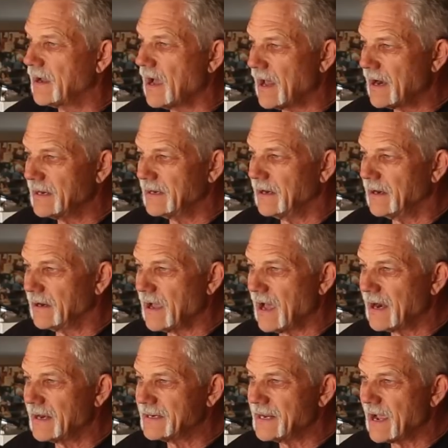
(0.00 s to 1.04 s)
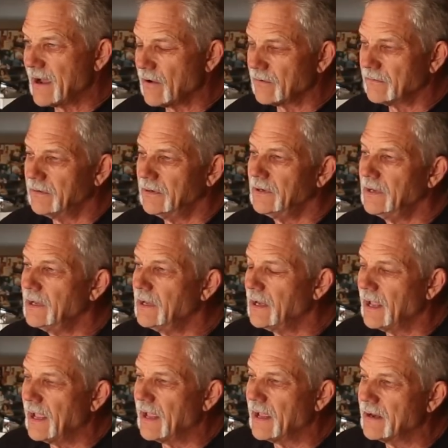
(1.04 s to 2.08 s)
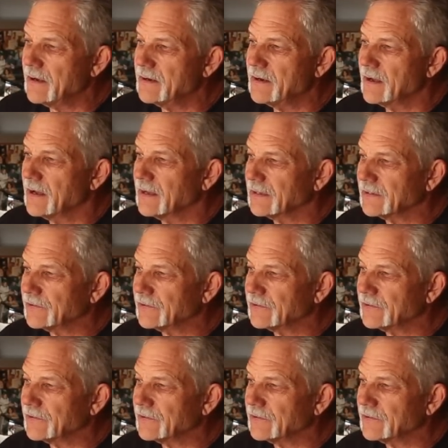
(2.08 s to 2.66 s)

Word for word: got it, got it down. And uh,